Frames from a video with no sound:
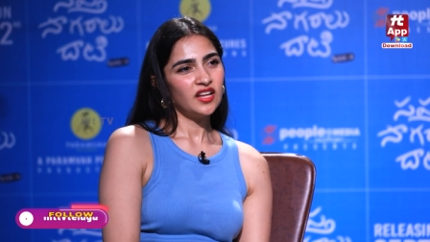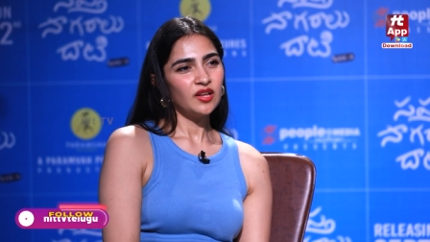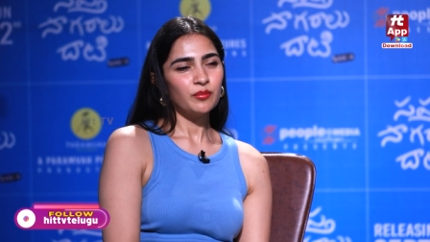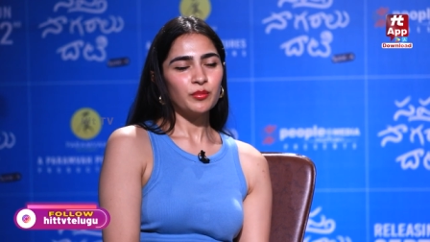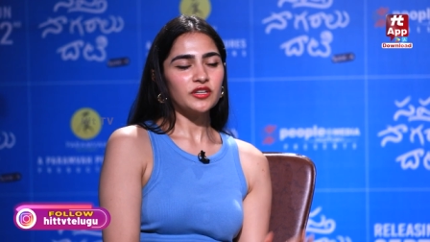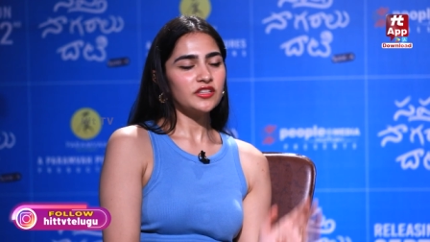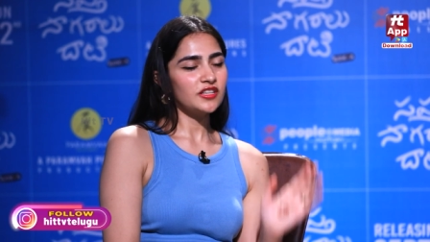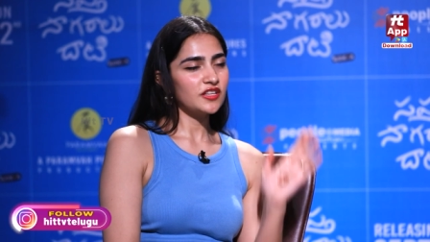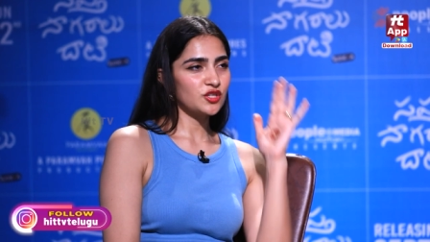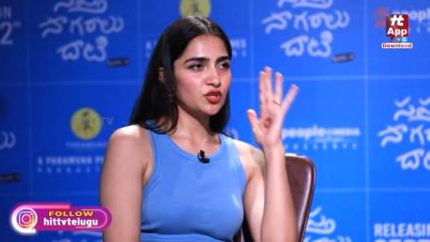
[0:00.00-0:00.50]

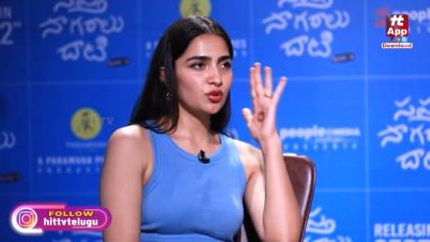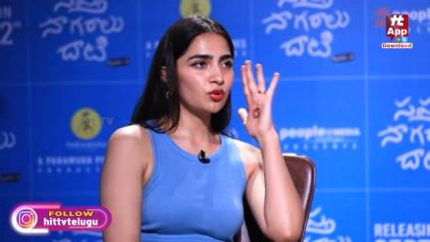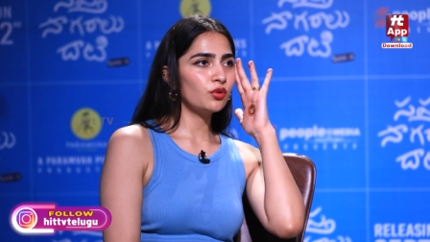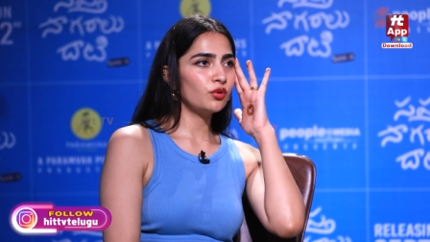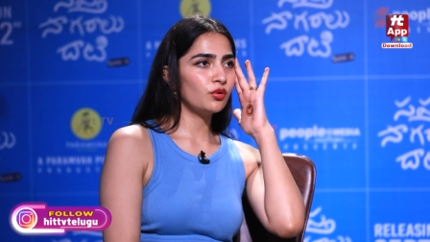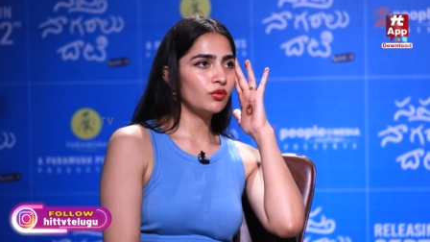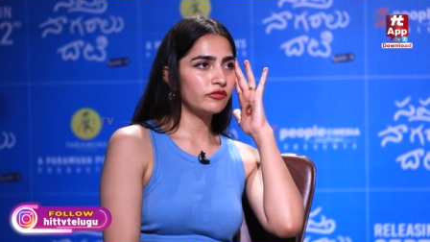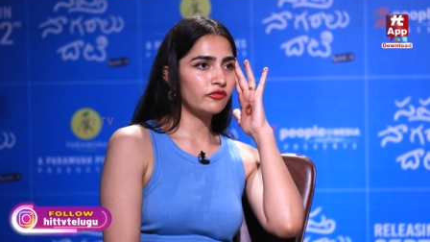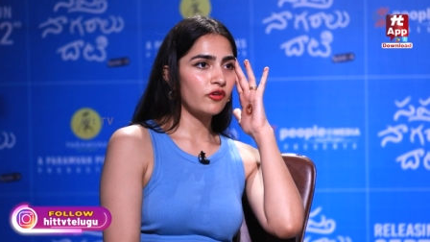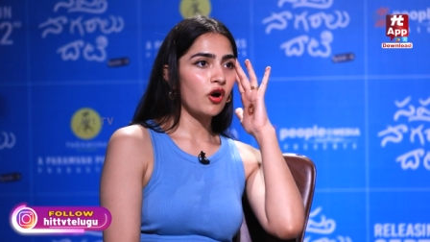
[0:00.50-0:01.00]
but there's
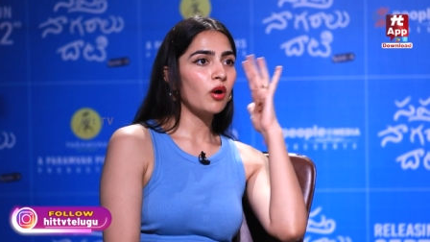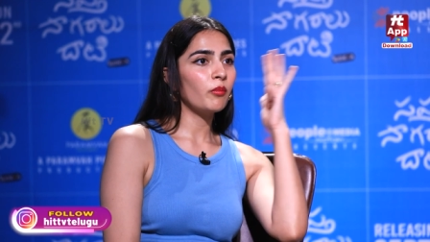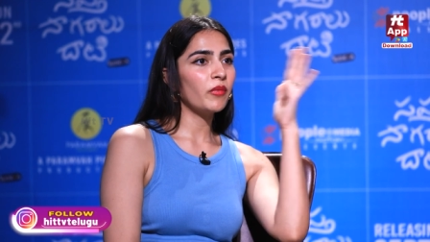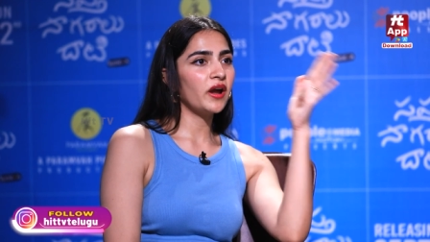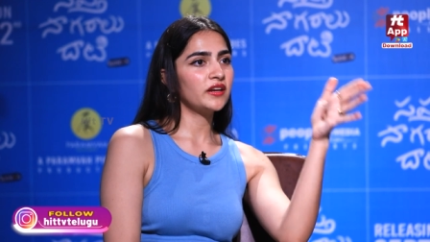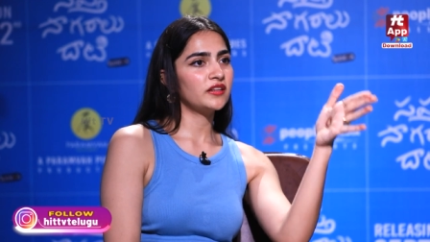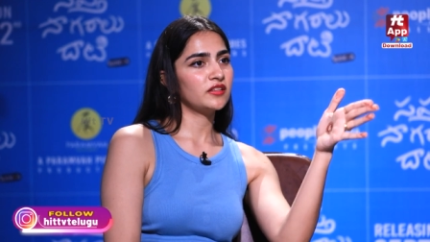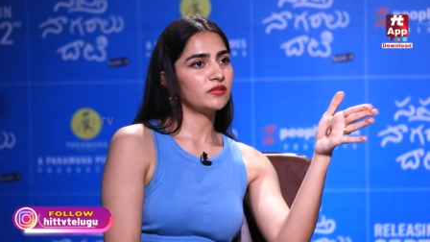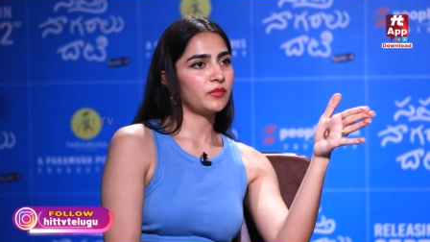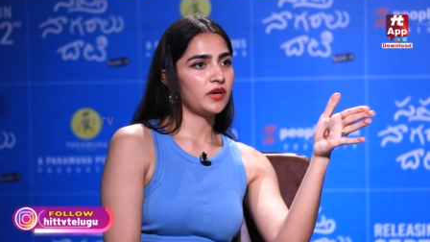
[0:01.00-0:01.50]
no
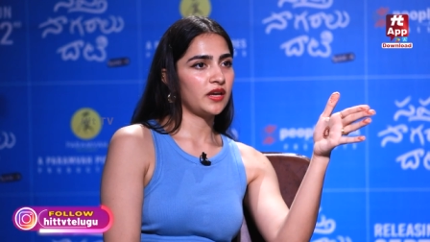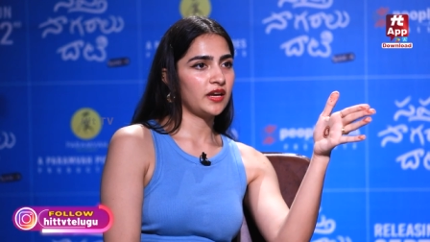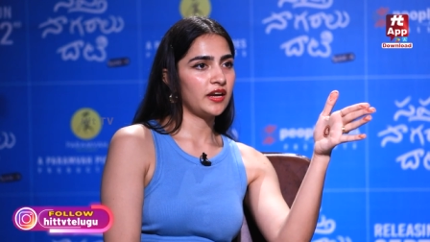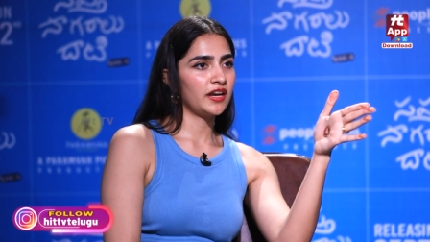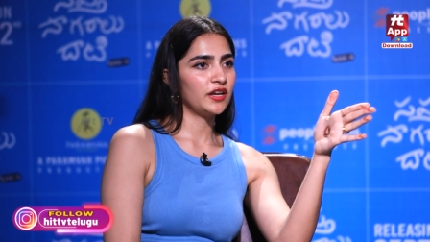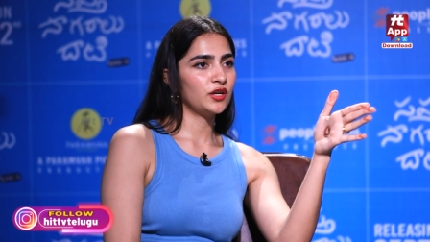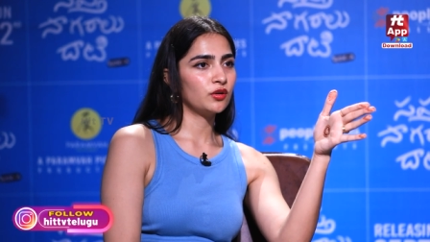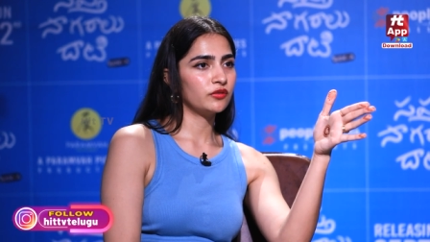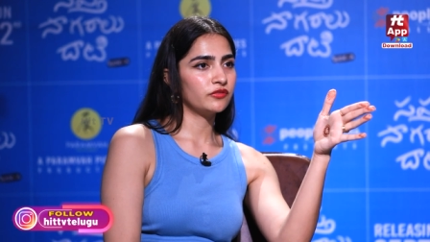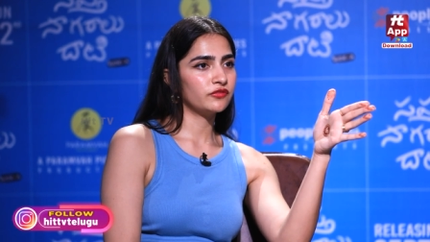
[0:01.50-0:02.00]
format in my
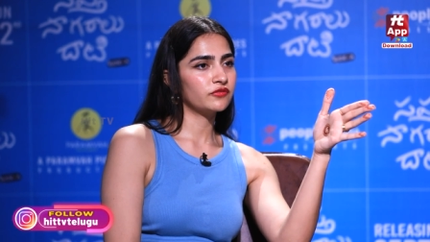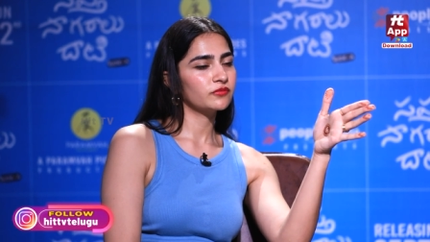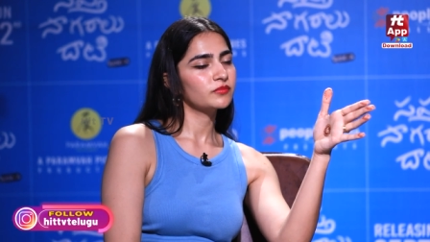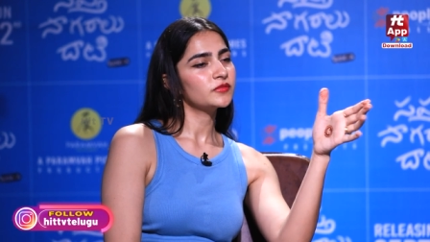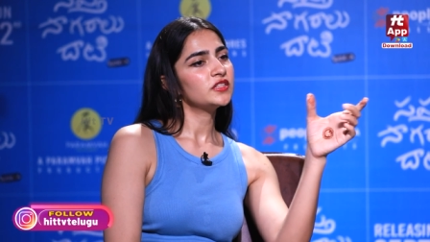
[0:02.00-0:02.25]
head of